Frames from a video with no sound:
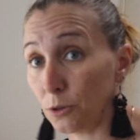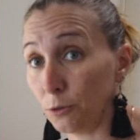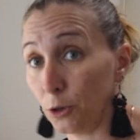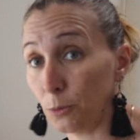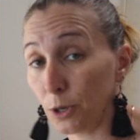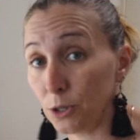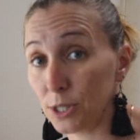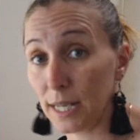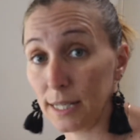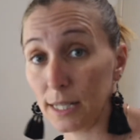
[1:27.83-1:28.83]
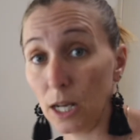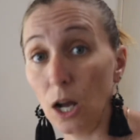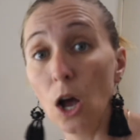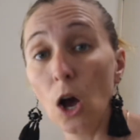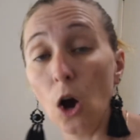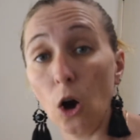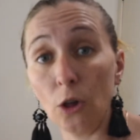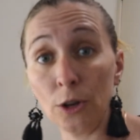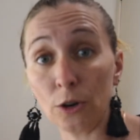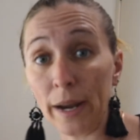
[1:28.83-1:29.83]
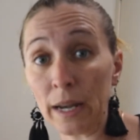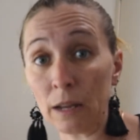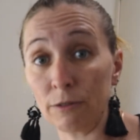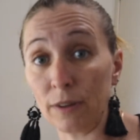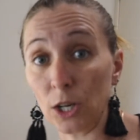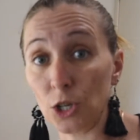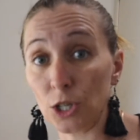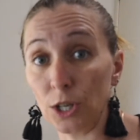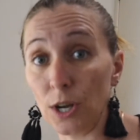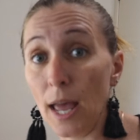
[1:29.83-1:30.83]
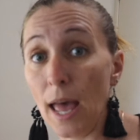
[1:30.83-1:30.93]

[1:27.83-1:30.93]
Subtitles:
food processor on the grating function,